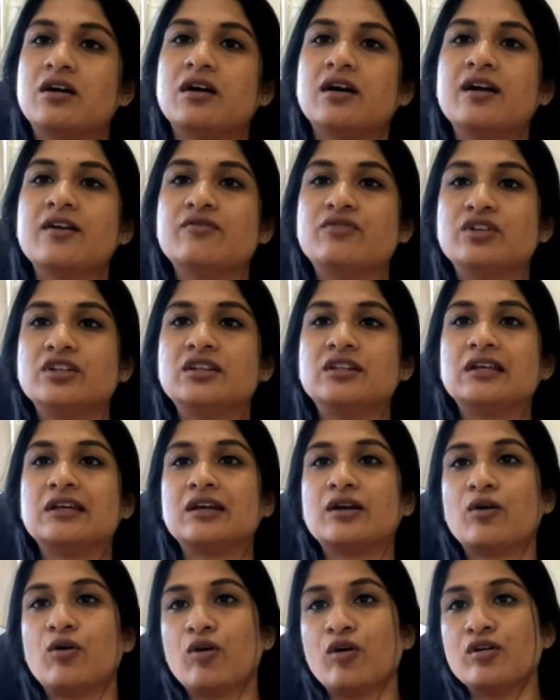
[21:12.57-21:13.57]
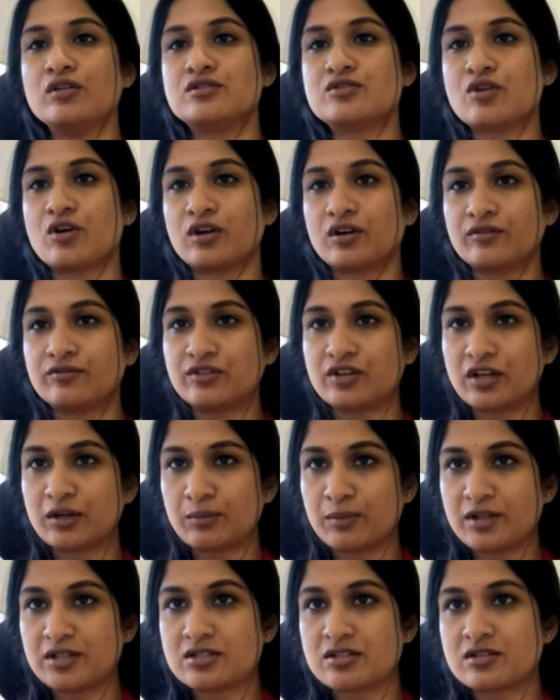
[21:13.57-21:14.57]
everything, all sort of
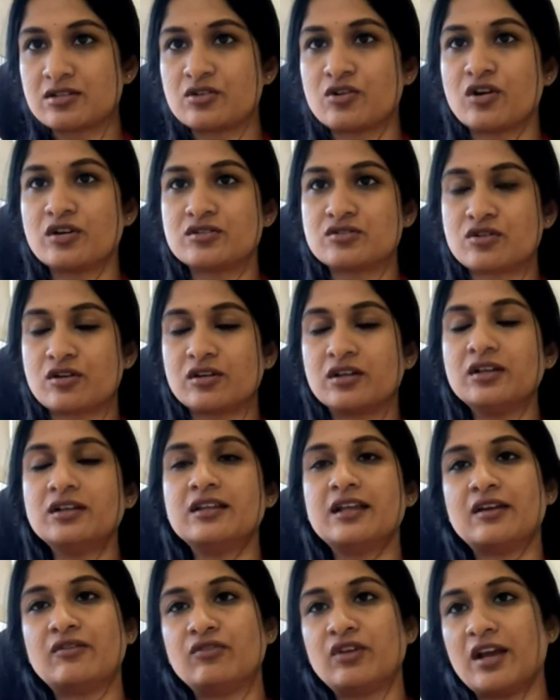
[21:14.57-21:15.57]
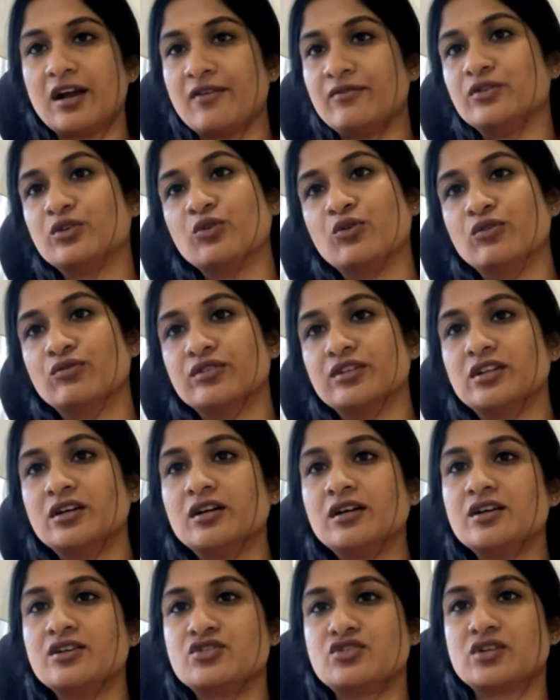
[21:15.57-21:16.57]
treatments are not sorted, then we have to go for the
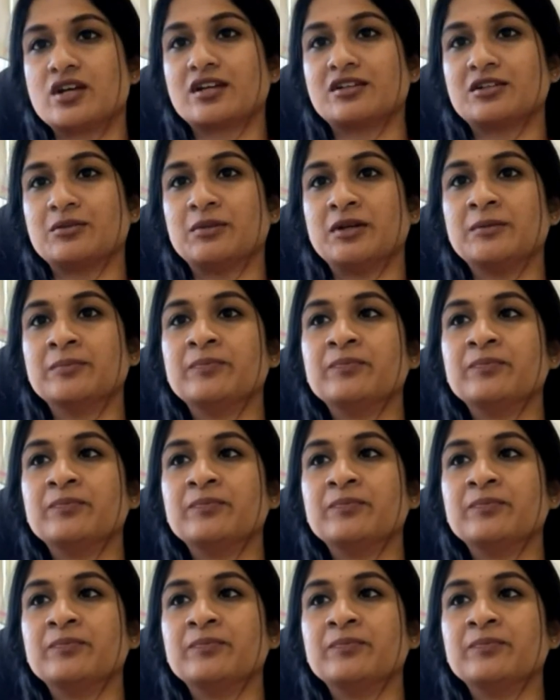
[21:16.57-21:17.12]
hysterectomy.